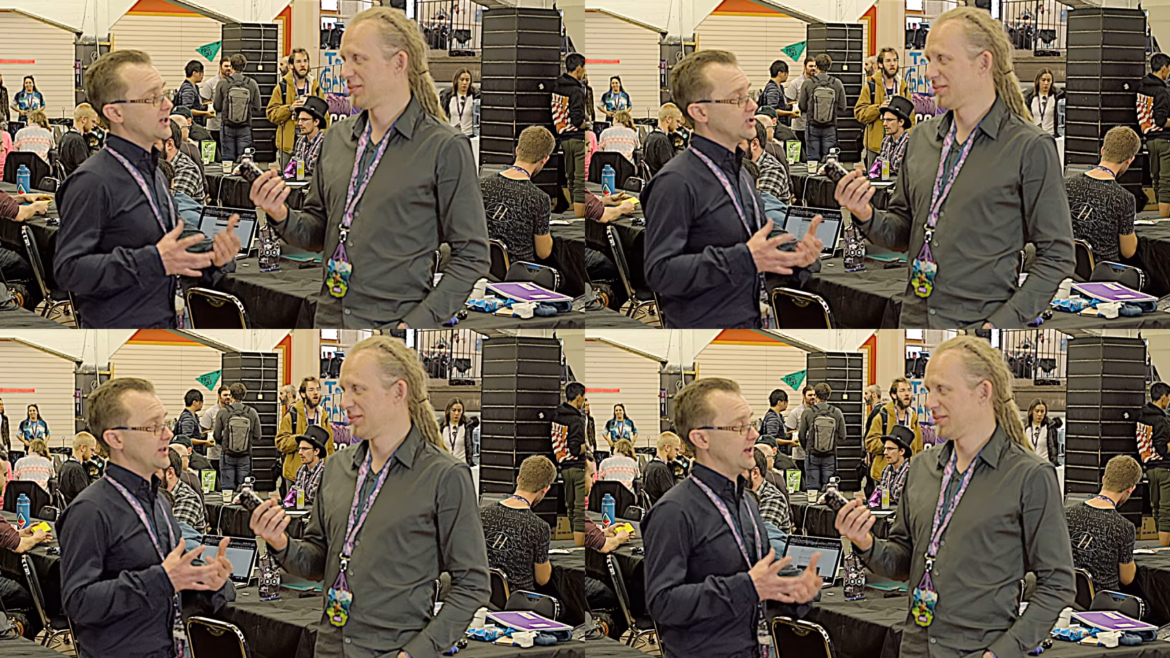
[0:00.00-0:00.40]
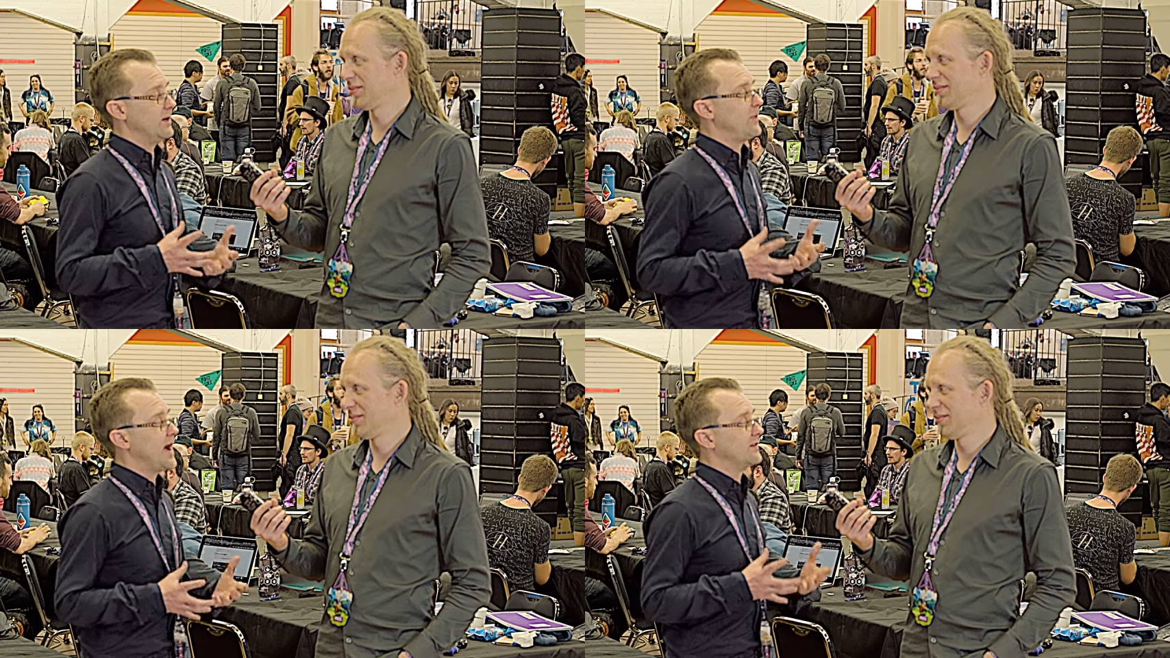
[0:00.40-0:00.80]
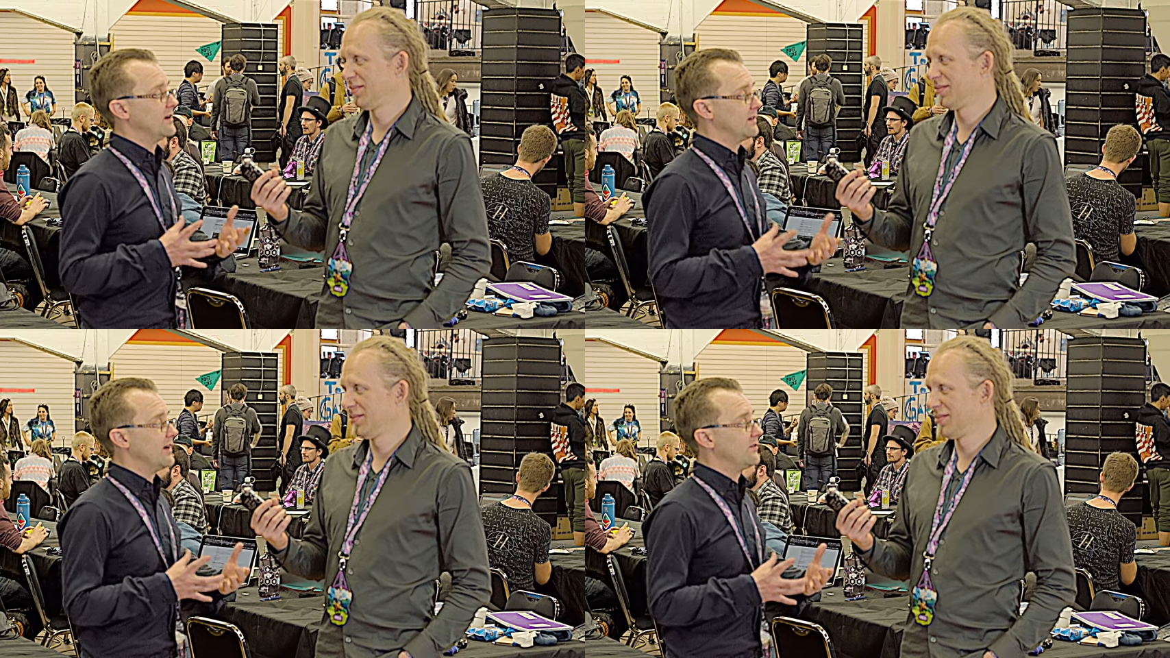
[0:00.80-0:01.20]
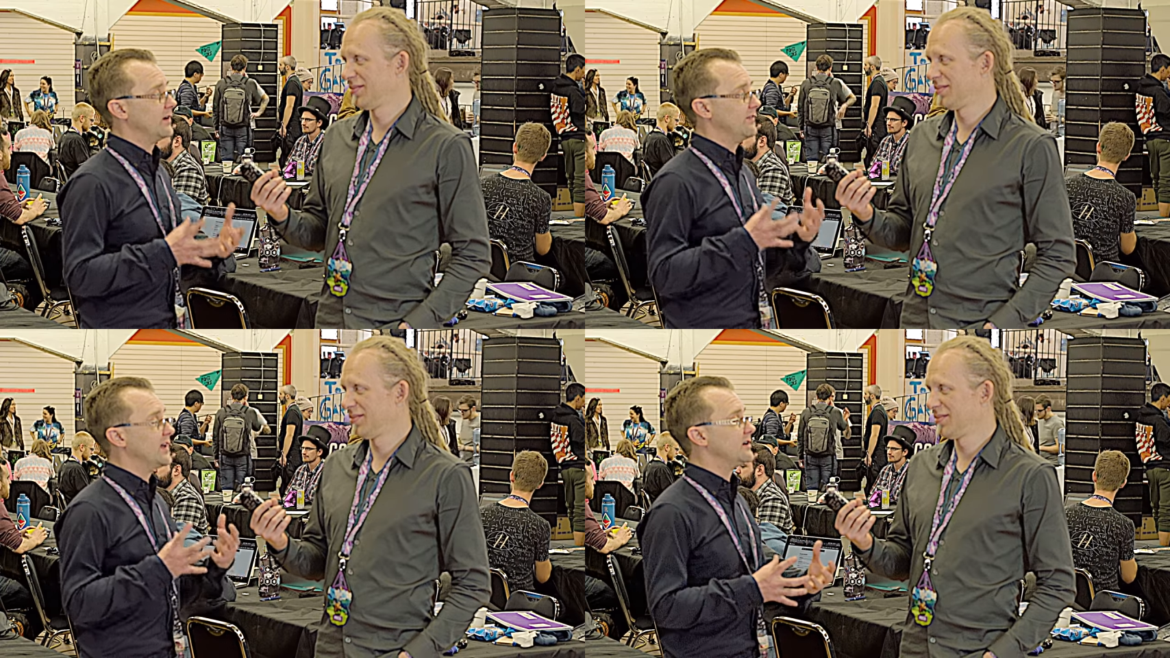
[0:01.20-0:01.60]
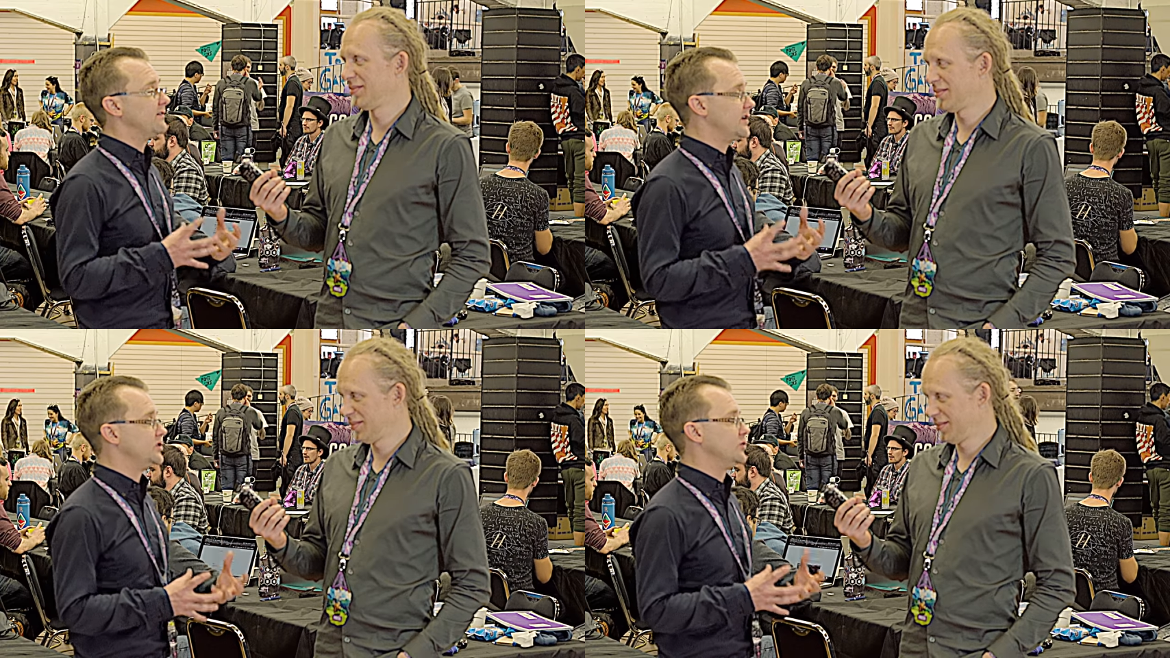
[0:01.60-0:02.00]
Speaker 1: can actually impact their level of
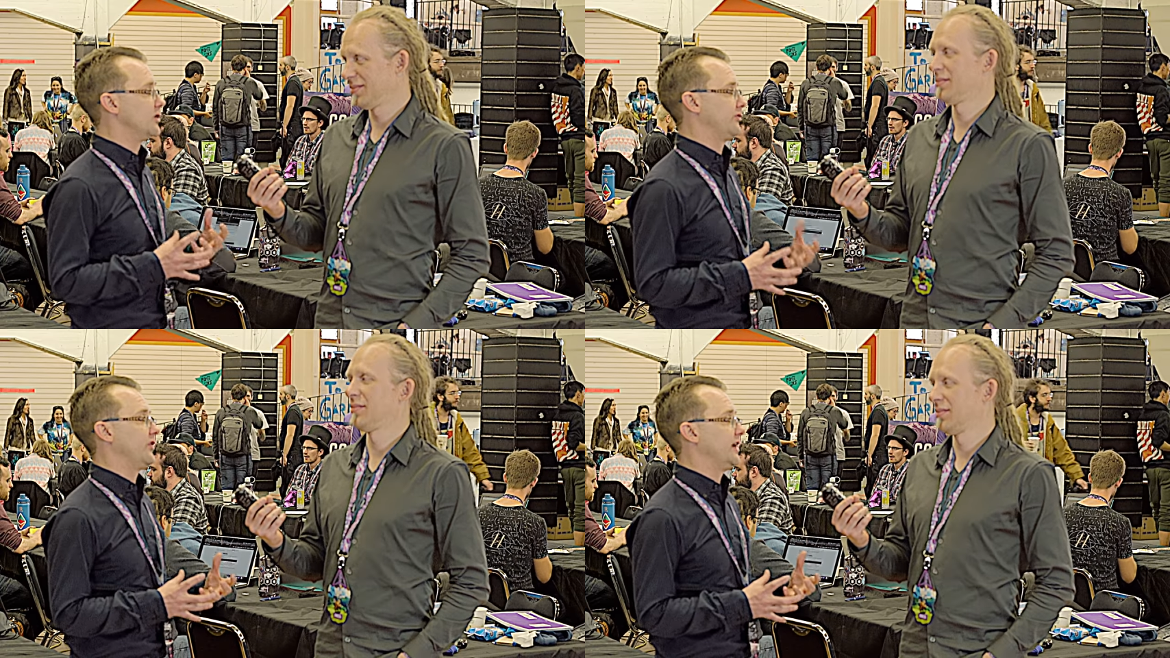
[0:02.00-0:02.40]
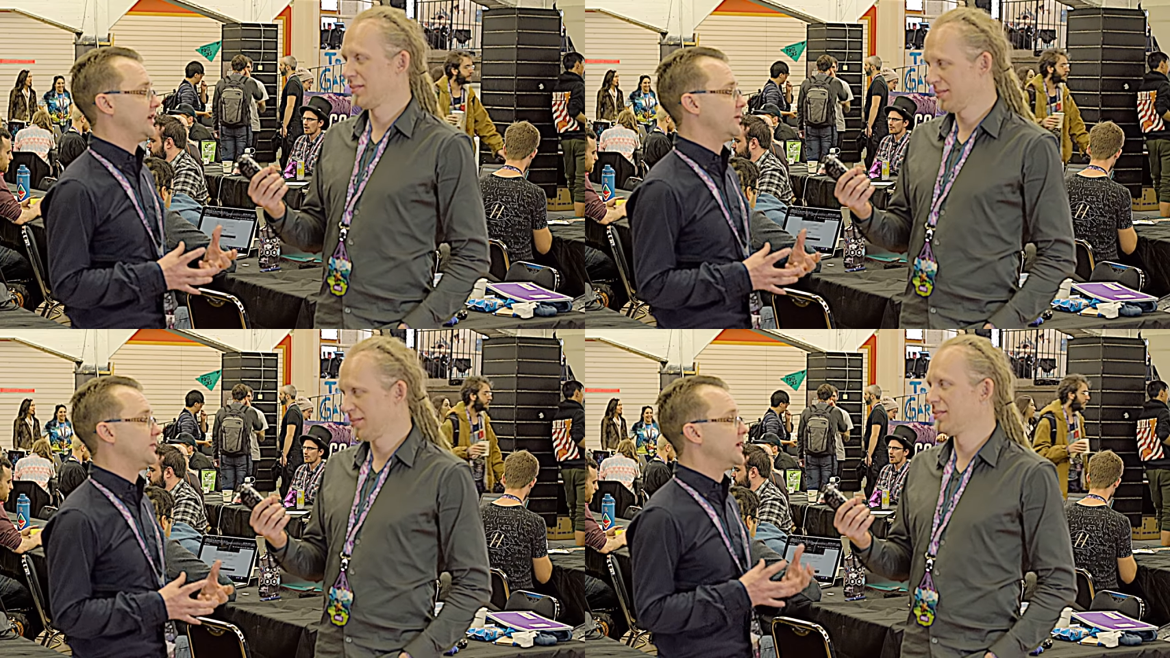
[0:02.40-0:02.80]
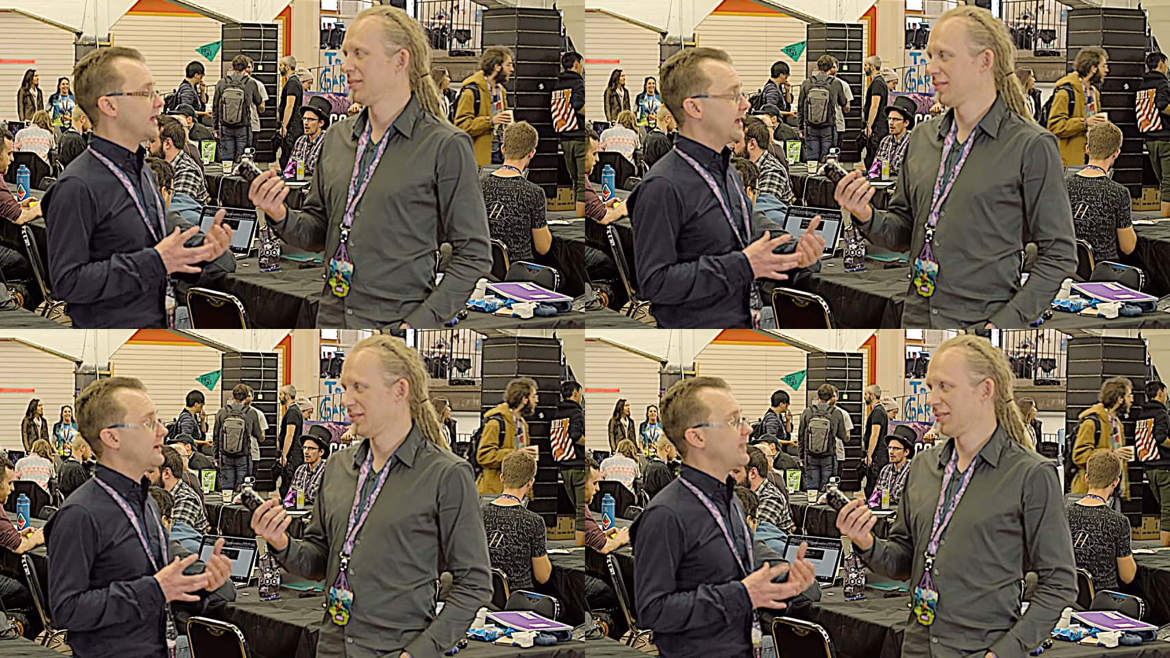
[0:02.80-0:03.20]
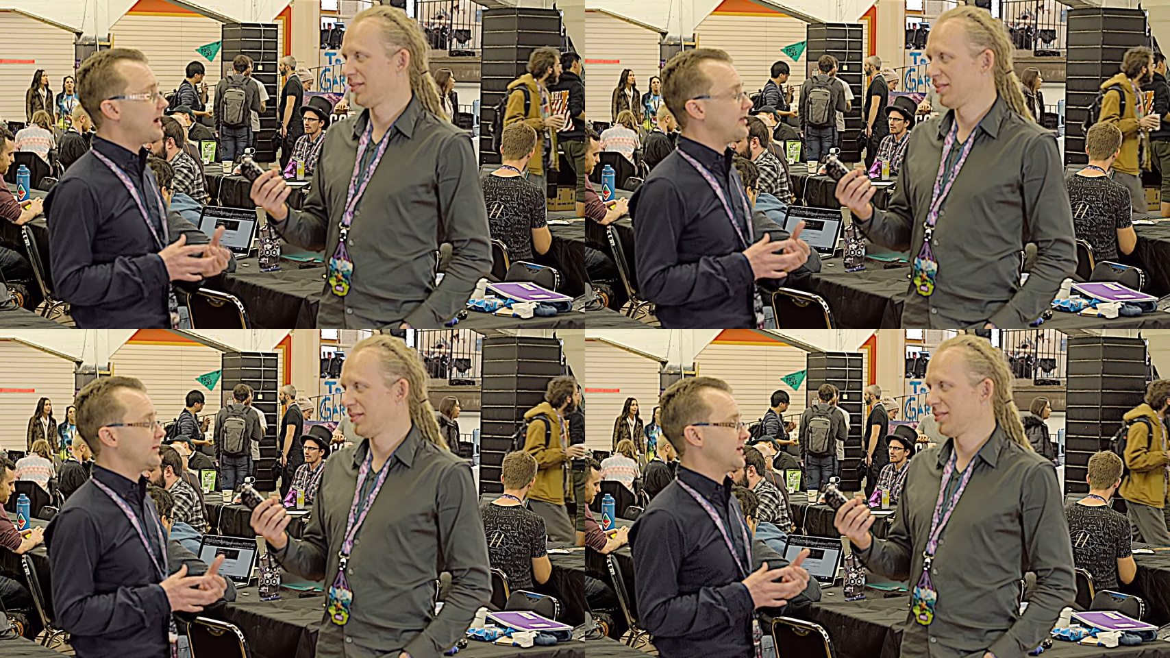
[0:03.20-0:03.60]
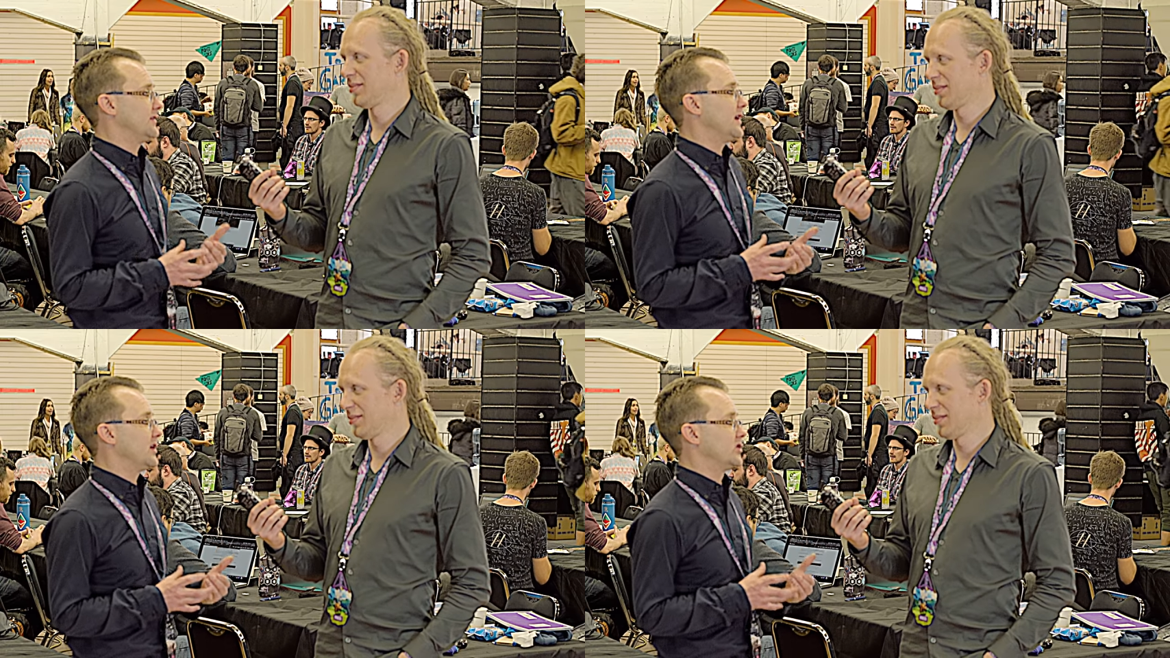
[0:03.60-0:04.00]
individual freedom and allow them
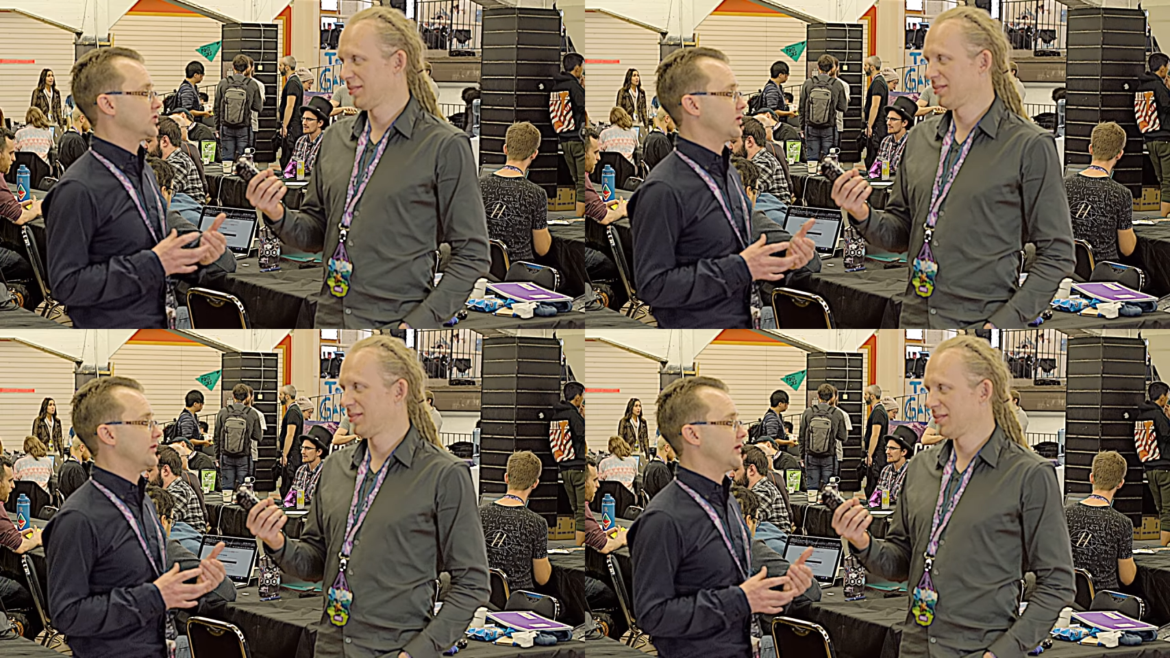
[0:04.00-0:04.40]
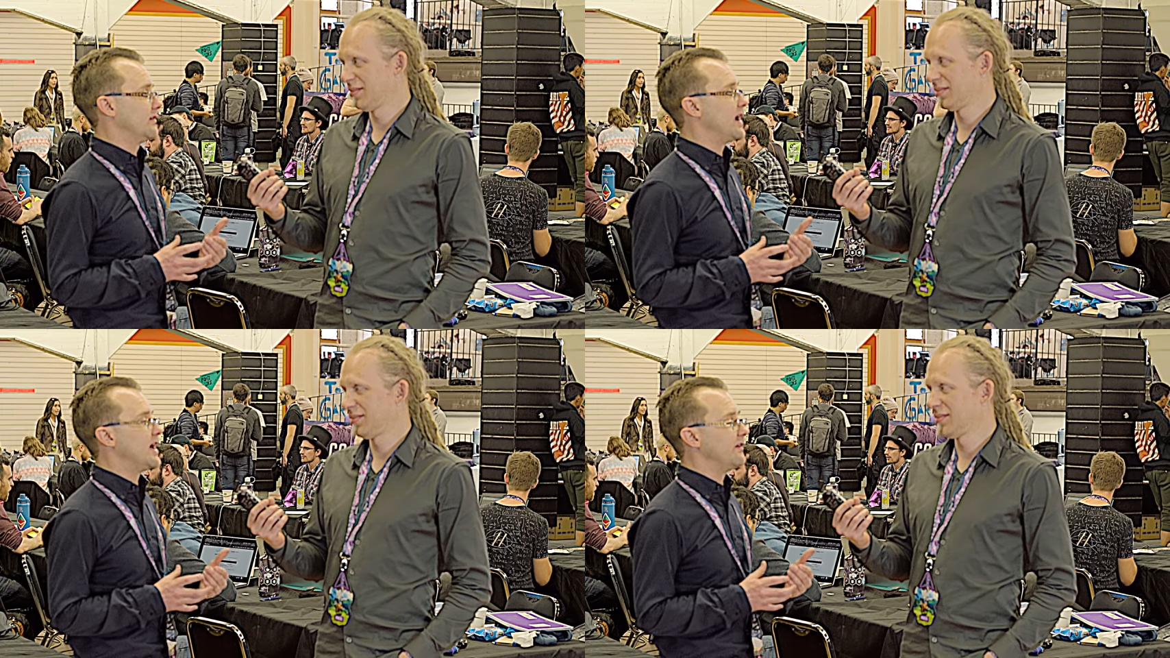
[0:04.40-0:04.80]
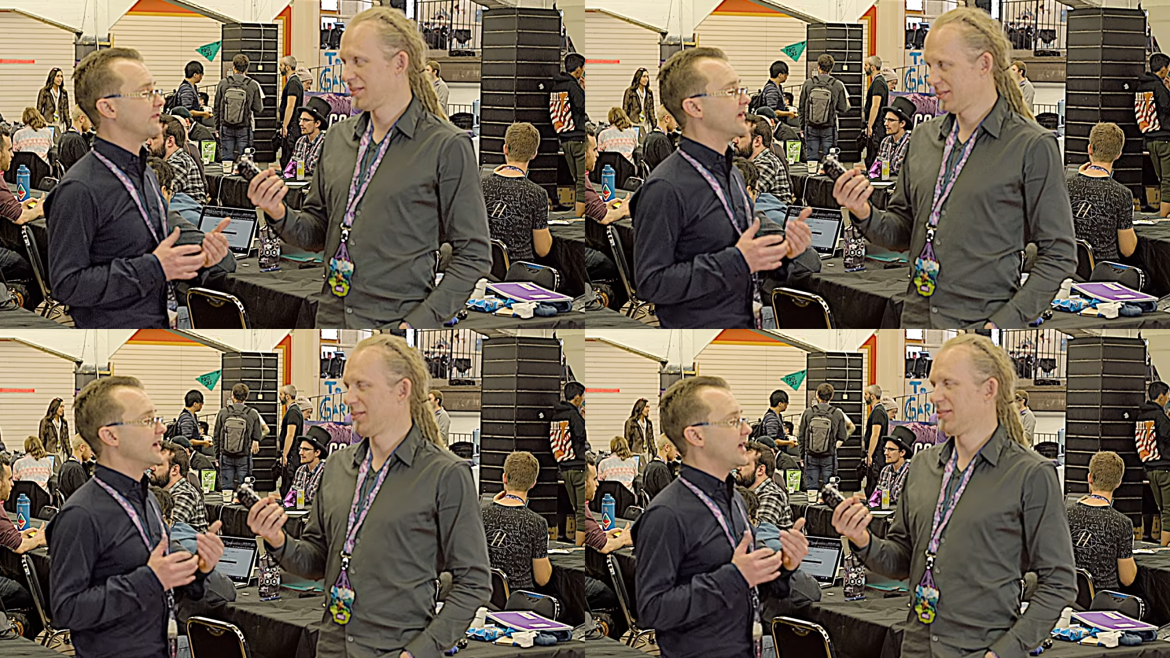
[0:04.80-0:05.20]
to take control of their life,